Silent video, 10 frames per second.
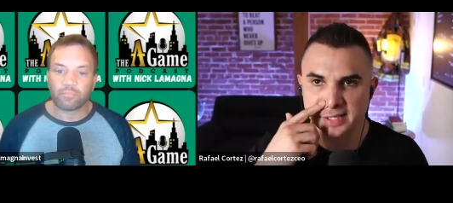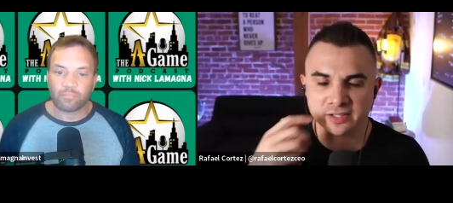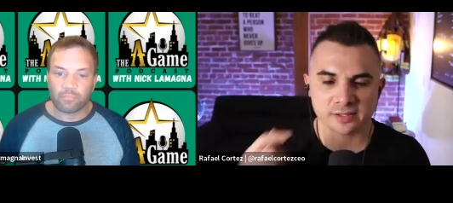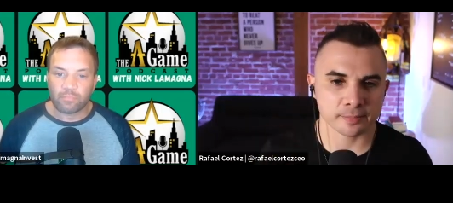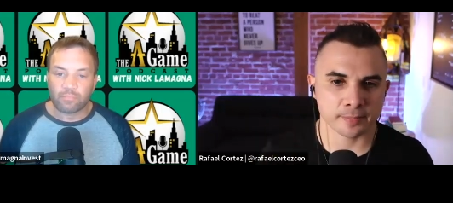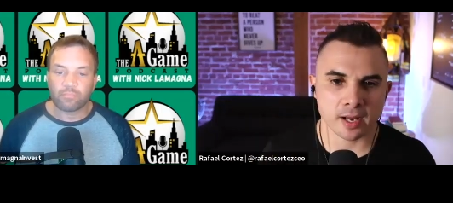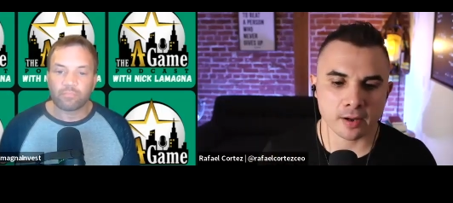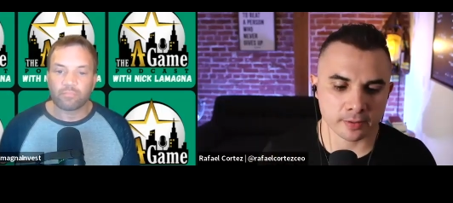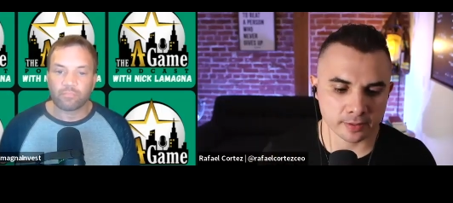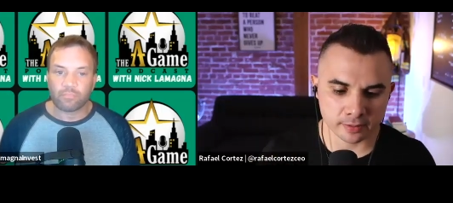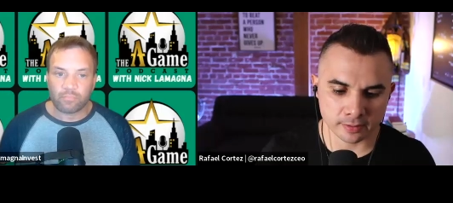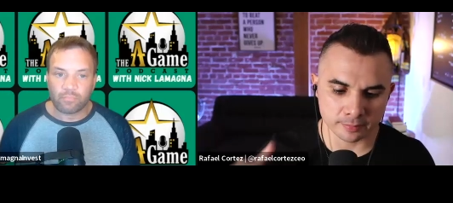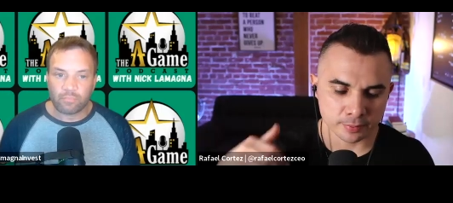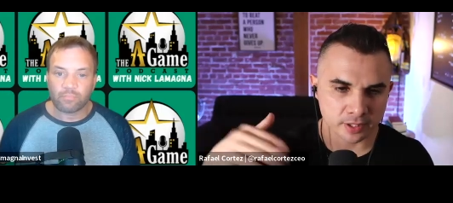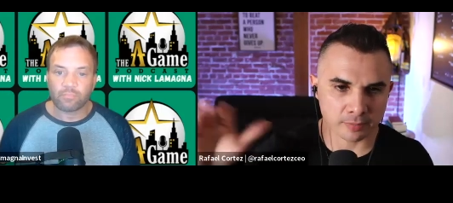Speaker 1: just about you know
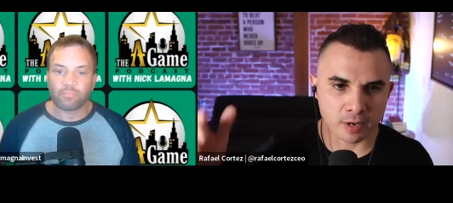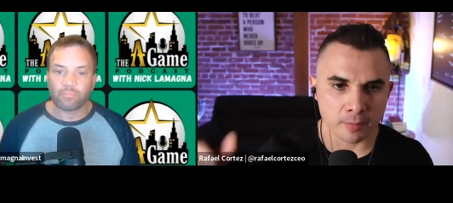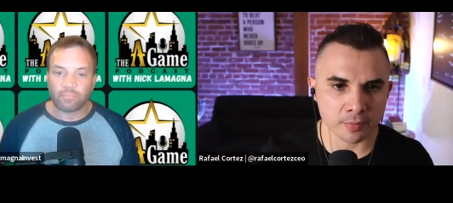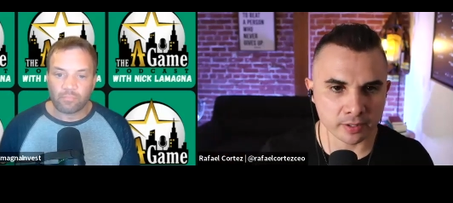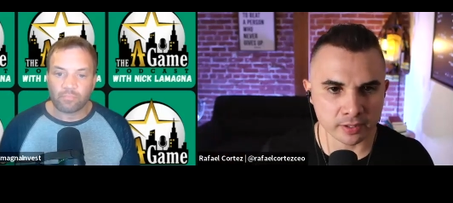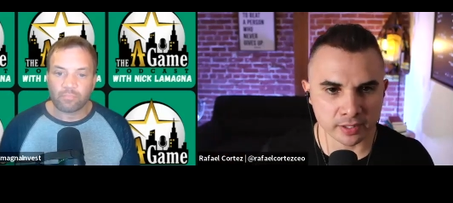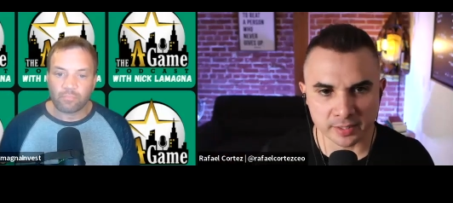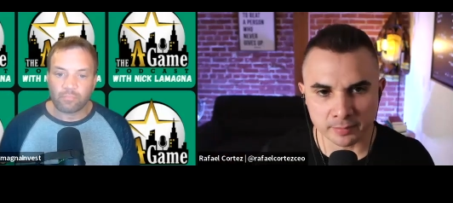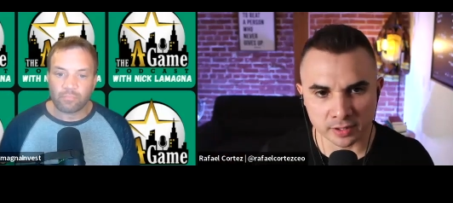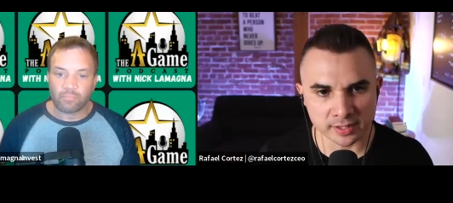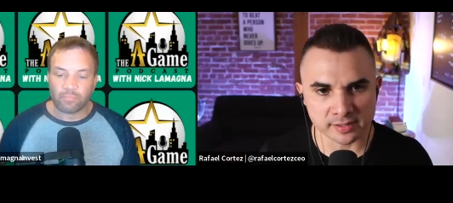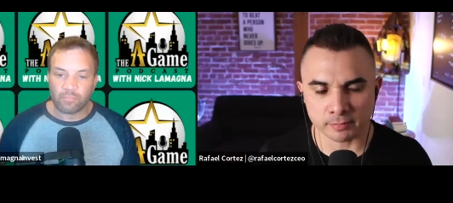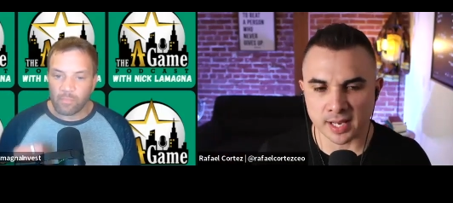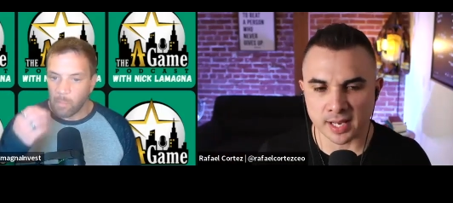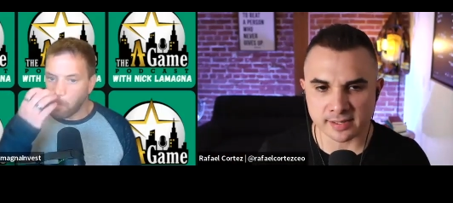putting a property on an email list and
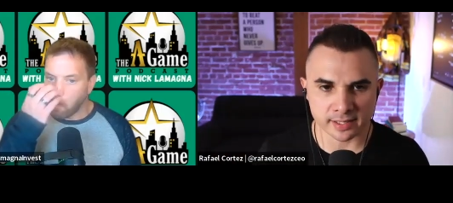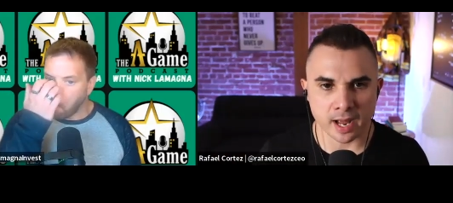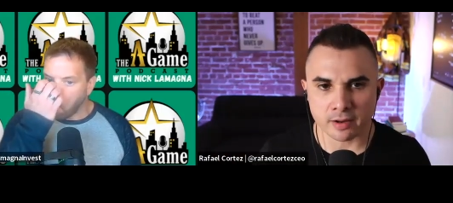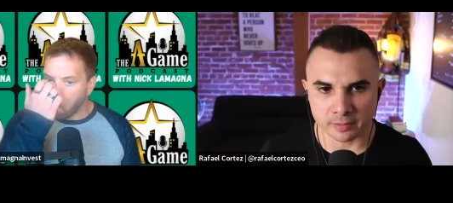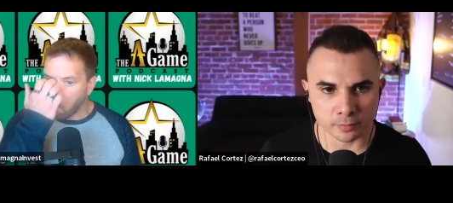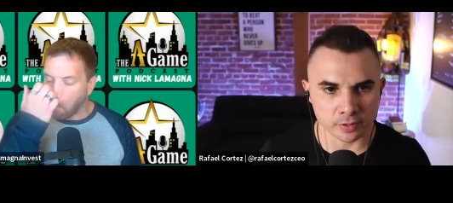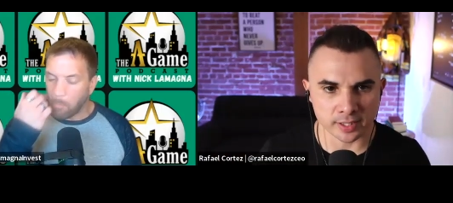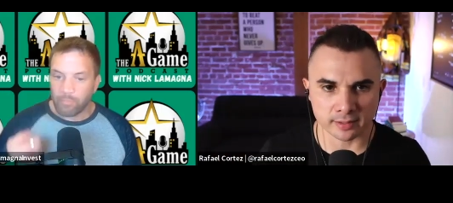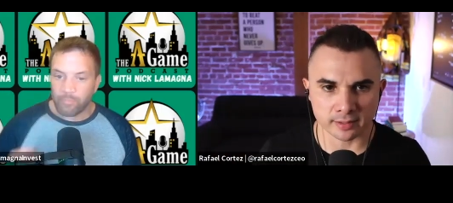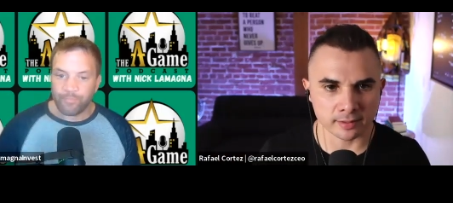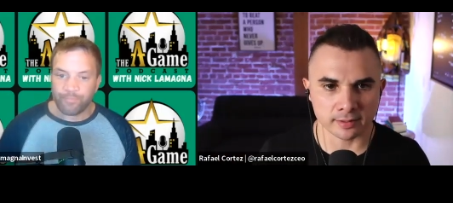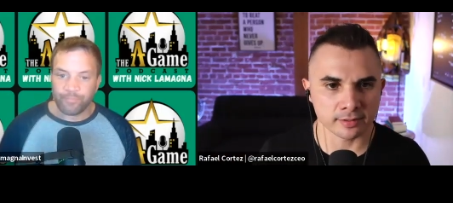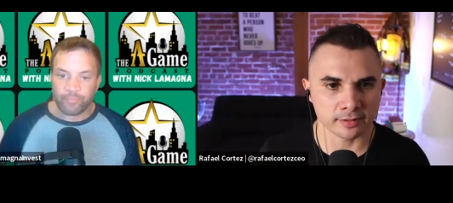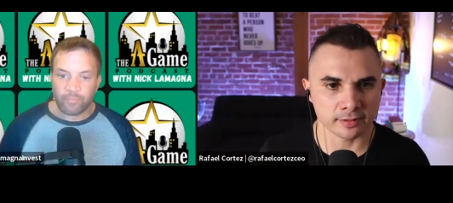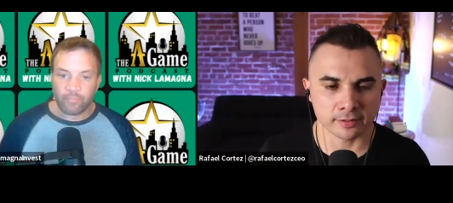blasting it out anymore. Like you, you
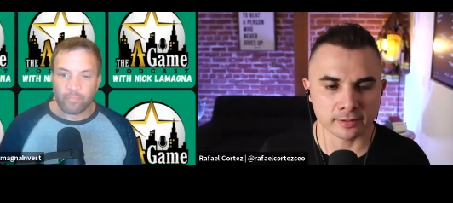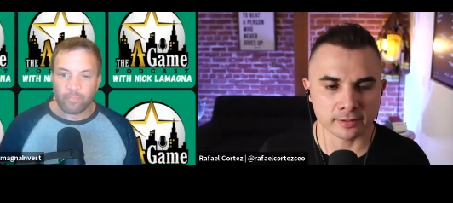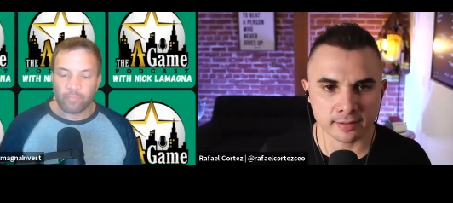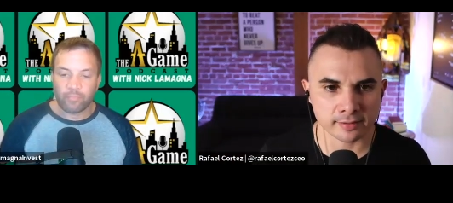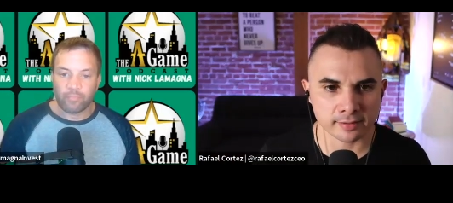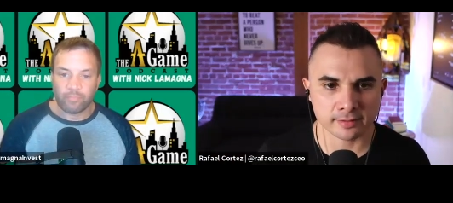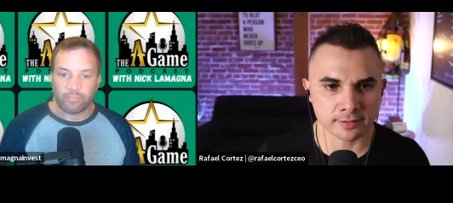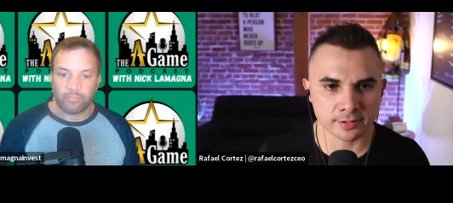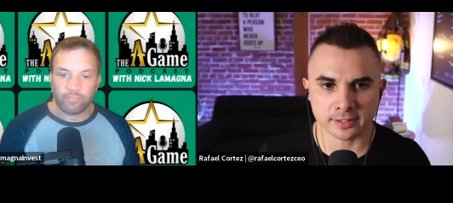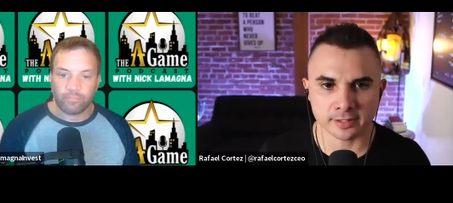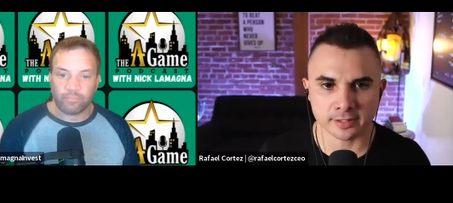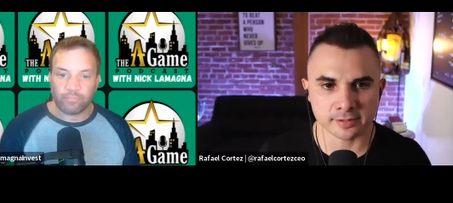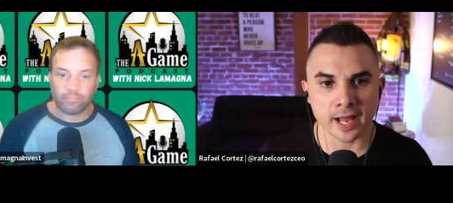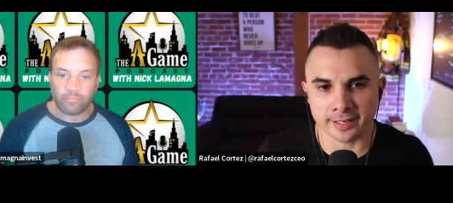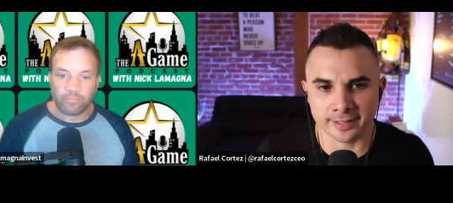know that that she doesn't
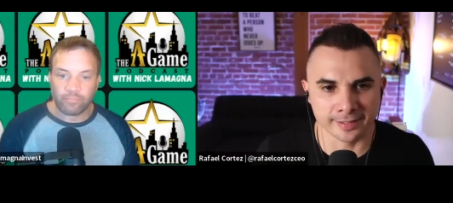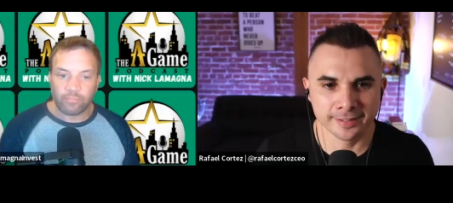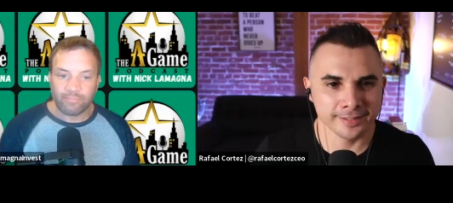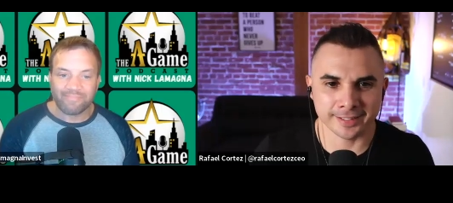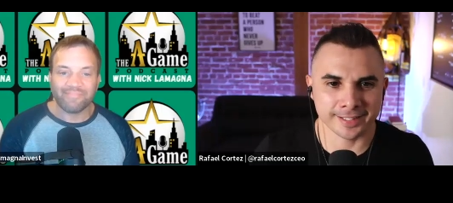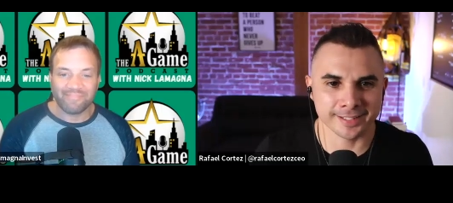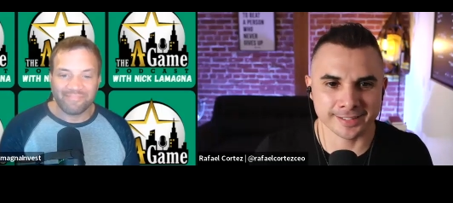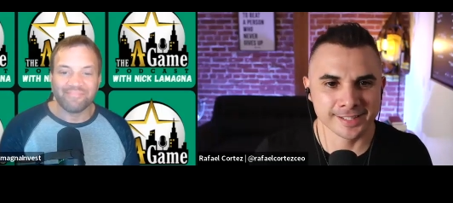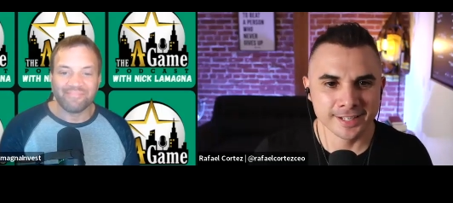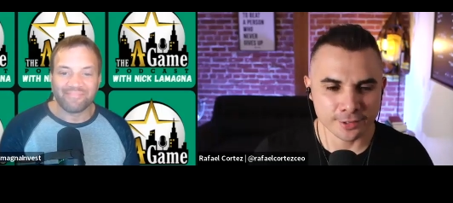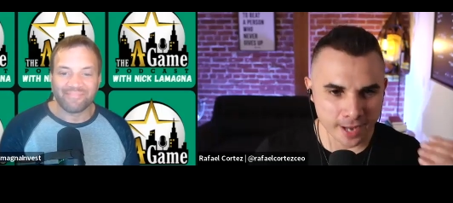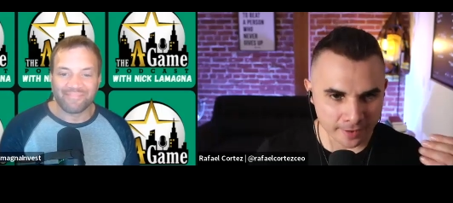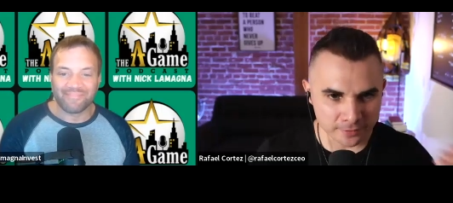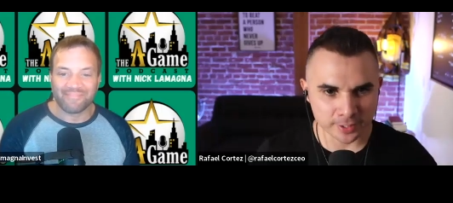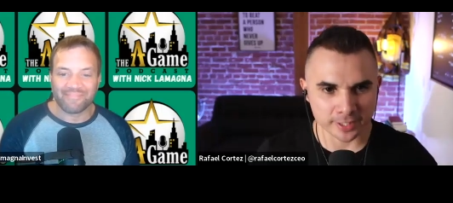fly. Like it's you have
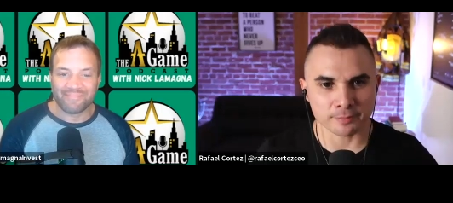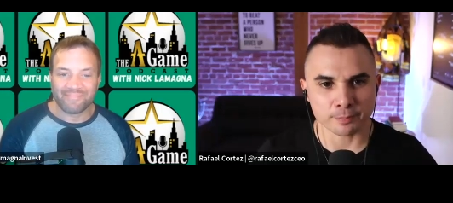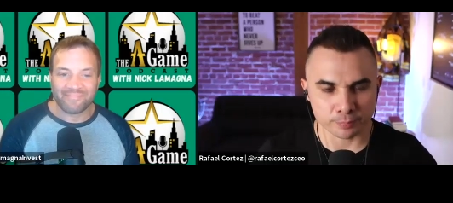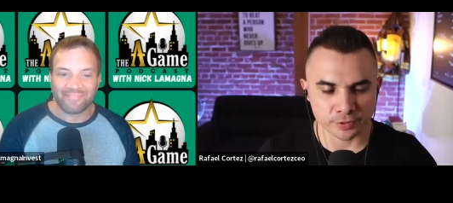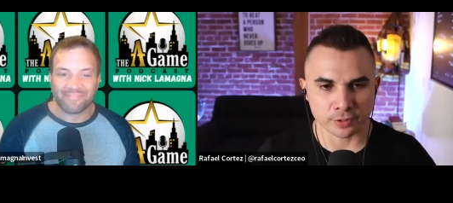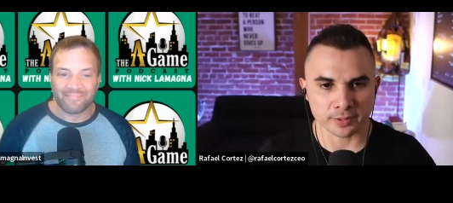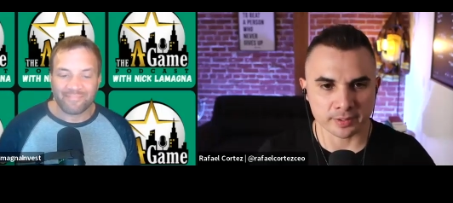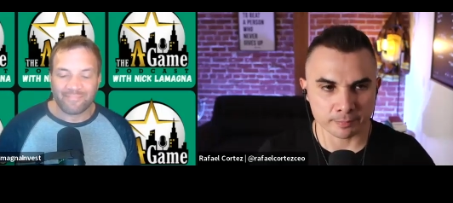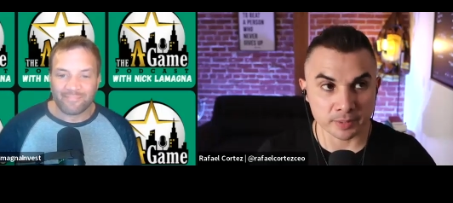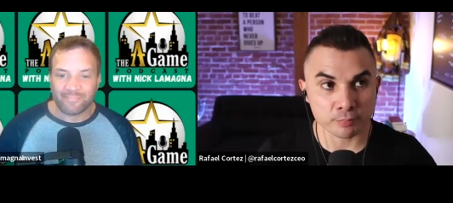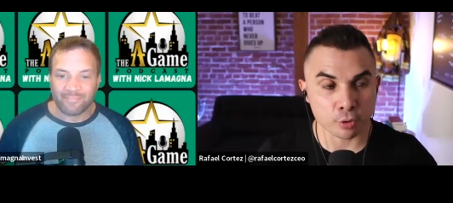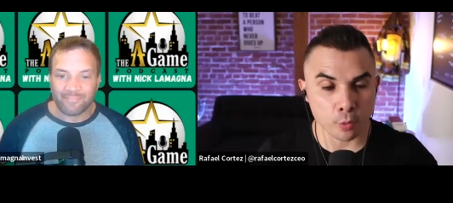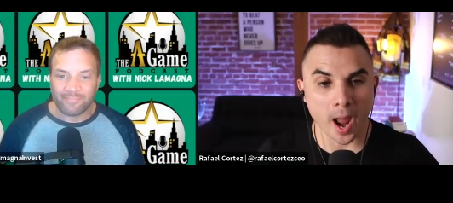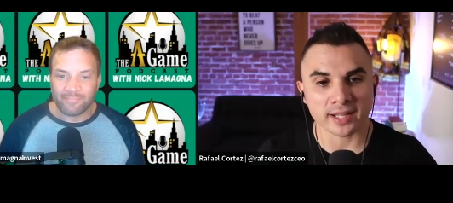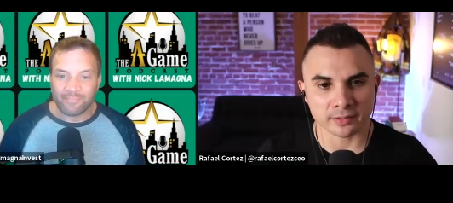to get you know be
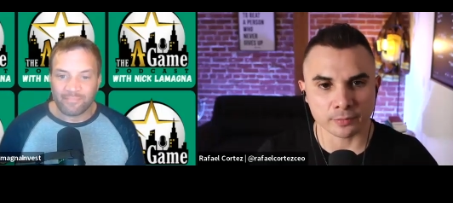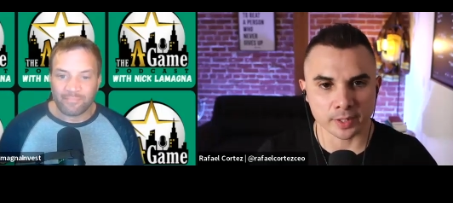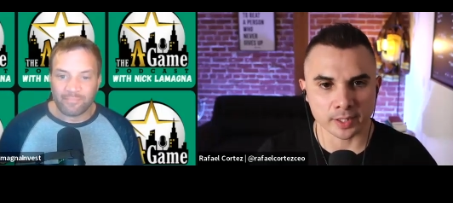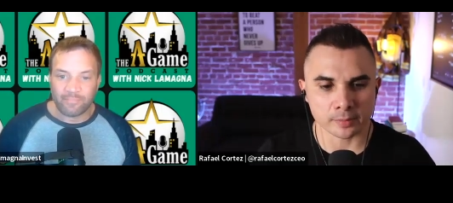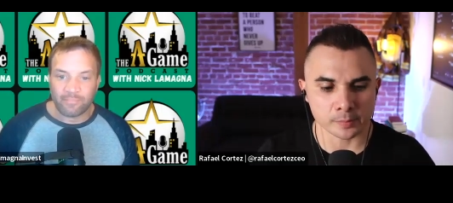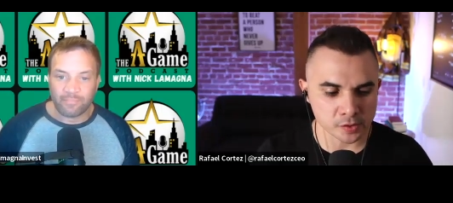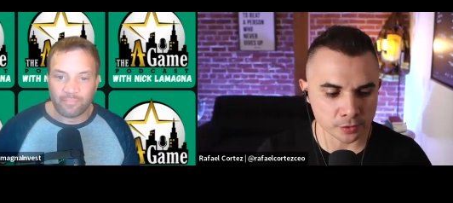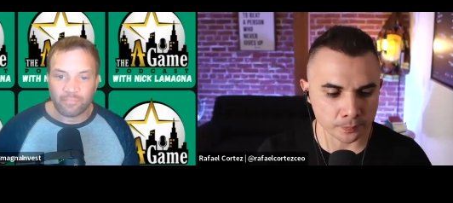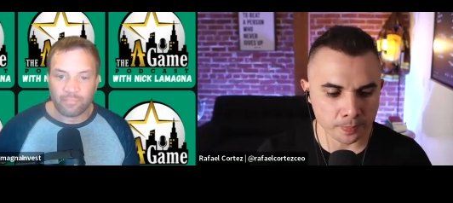proactive when it comes to